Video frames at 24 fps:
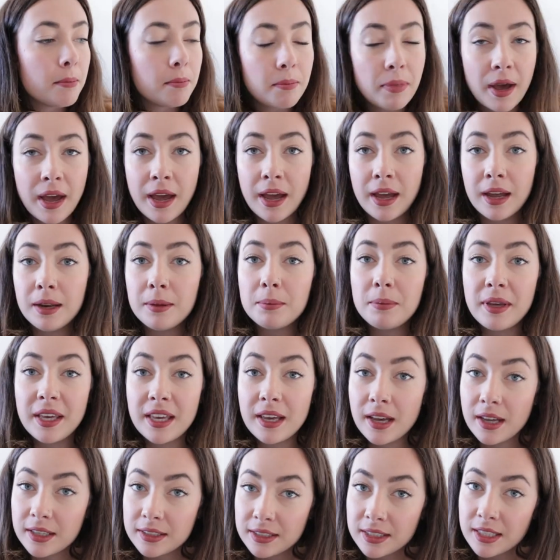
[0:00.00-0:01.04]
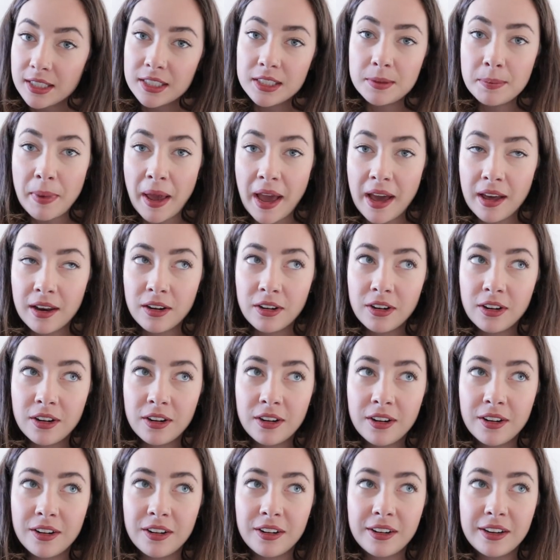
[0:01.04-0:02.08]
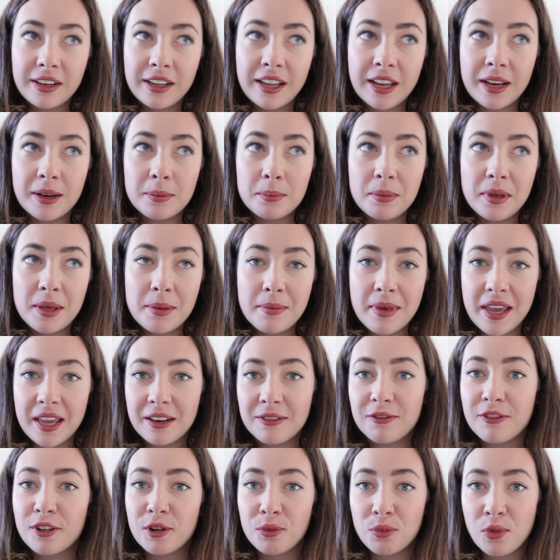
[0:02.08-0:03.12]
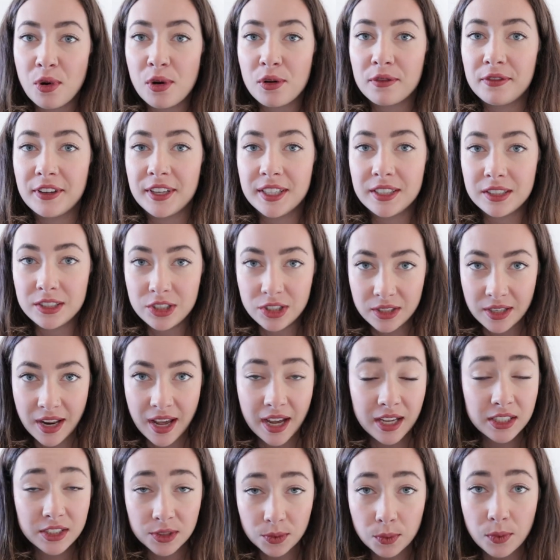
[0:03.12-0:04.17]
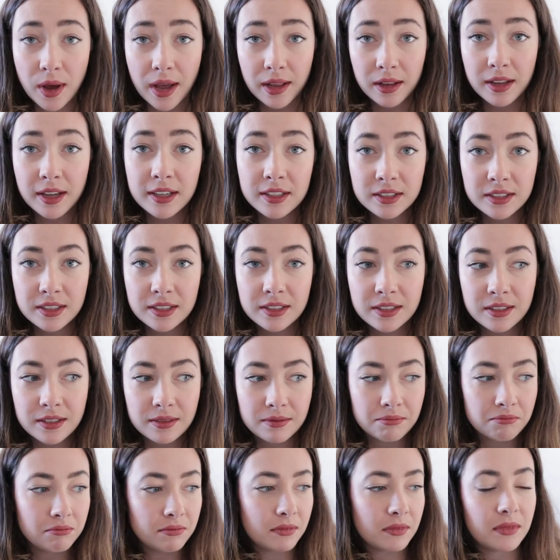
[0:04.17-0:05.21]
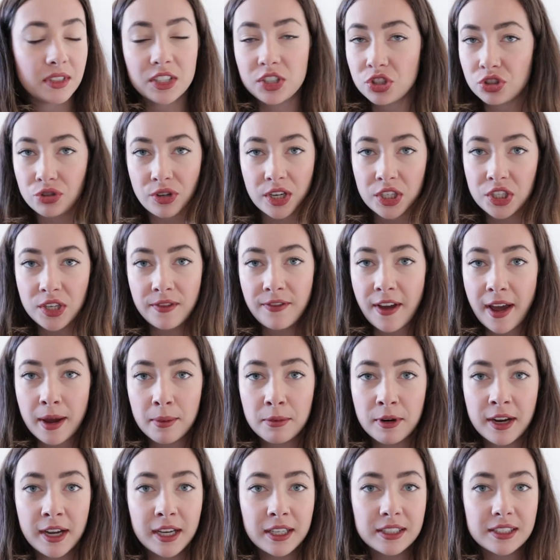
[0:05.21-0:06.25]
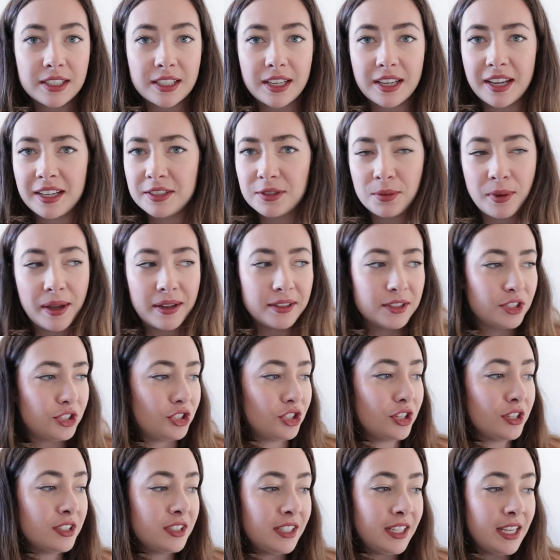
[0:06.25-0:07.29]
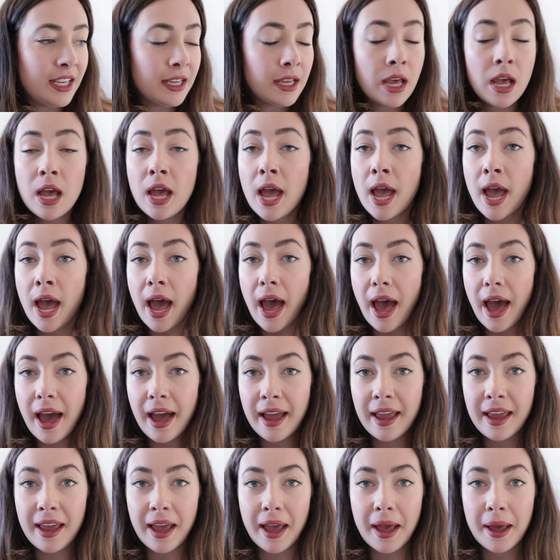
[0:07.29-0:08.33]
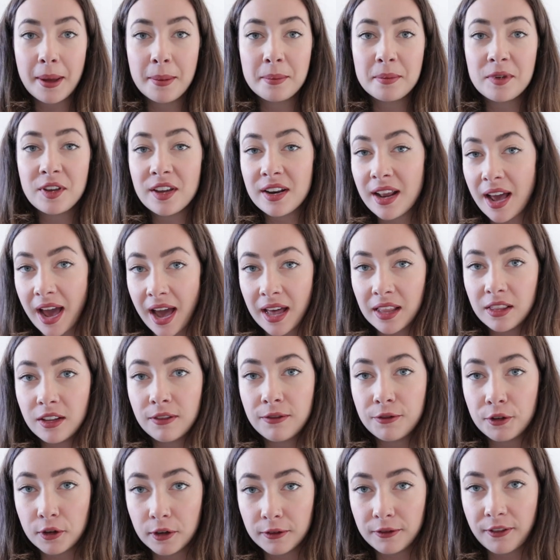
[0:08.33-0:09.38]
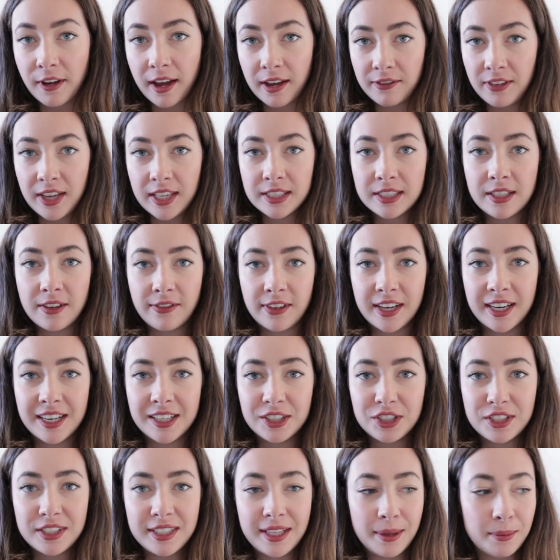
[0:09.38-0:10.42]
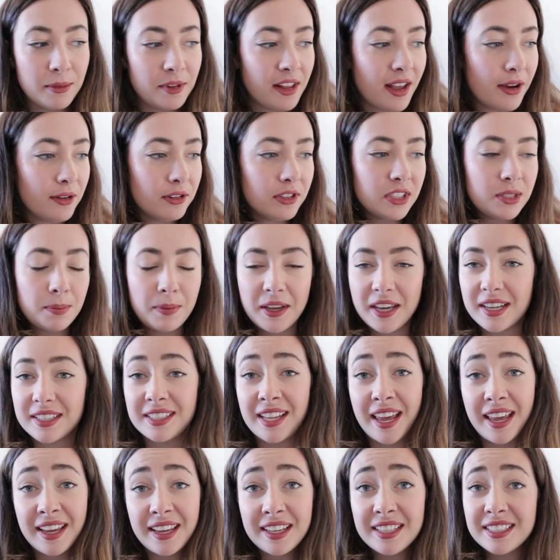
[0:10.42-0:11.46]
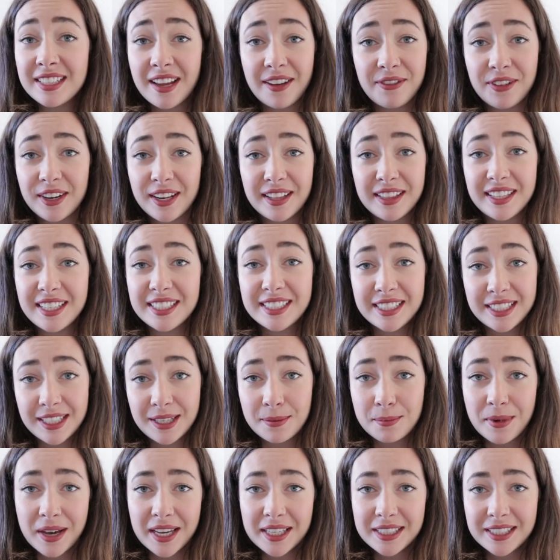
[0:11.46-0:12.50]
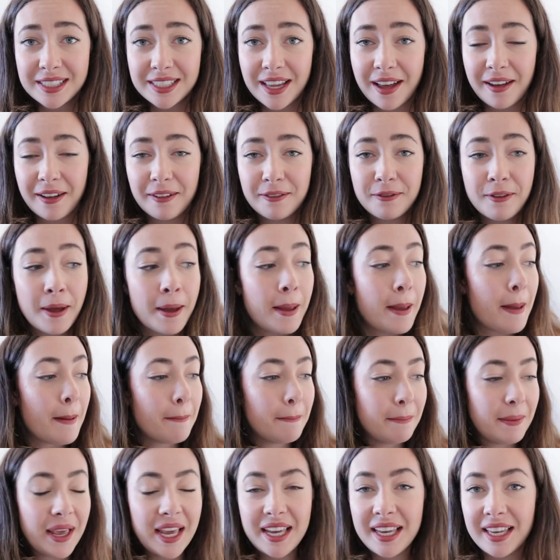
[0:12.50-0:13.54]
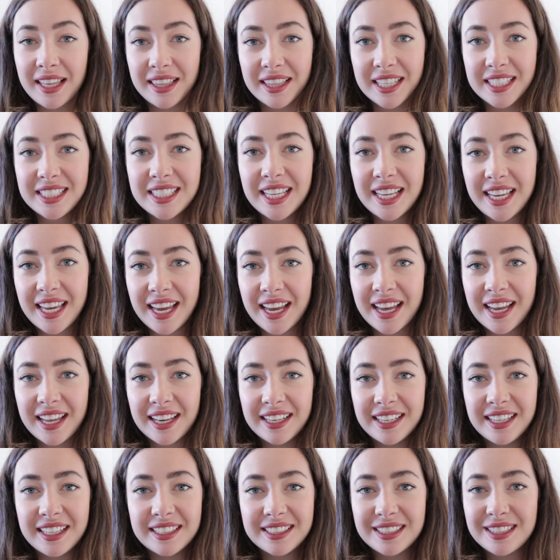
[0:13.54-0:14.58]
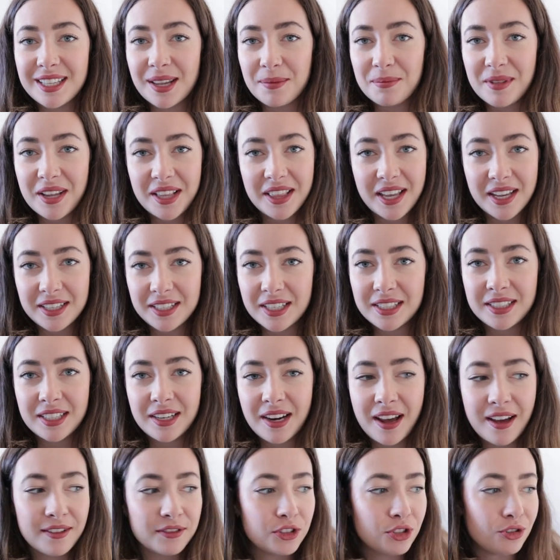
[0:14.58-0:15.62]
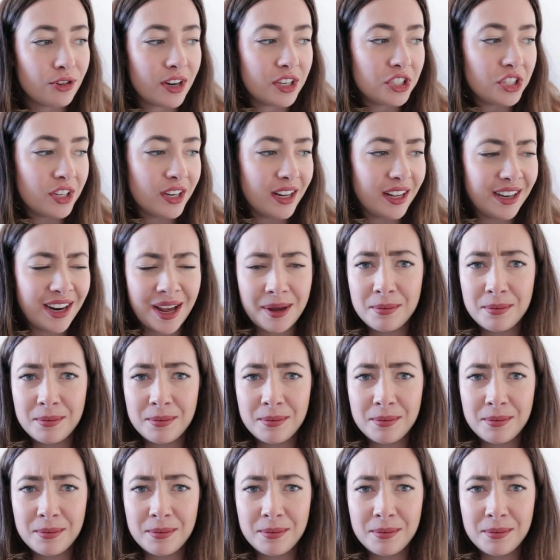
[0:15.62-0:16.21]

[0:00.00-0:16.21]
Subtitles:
But because this pattern can be made for woven as well as stretchy fabrics, as well as jersey, I am gonna add the full 5/8 of an inch seam allowance because I can definitely see myself making this again in something that doesn't have stretch in it.